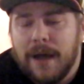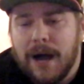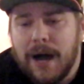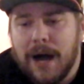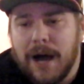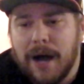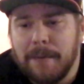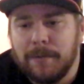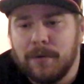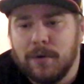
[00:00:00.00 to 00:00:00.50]

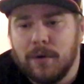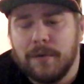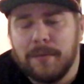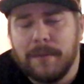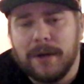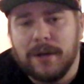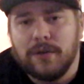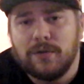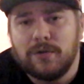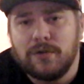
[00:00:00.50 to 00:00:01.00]
Go to
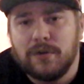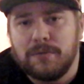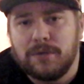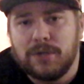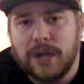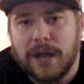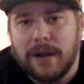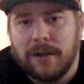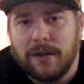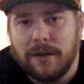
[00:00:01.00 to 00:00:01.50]
my YouTube
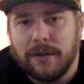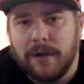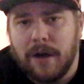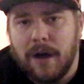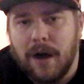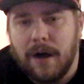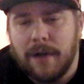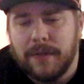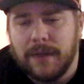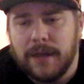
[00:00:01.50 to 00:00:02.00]
channel
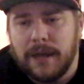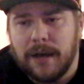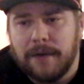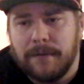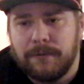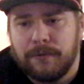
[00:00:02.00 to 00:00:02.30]
on the